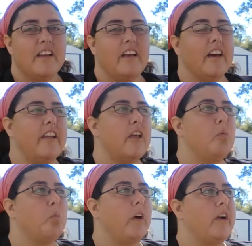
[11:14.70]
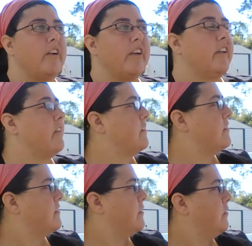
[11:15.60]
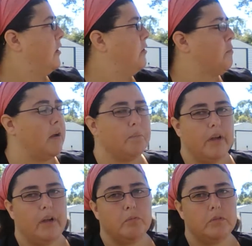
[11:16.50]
Cutting and wiring in my bike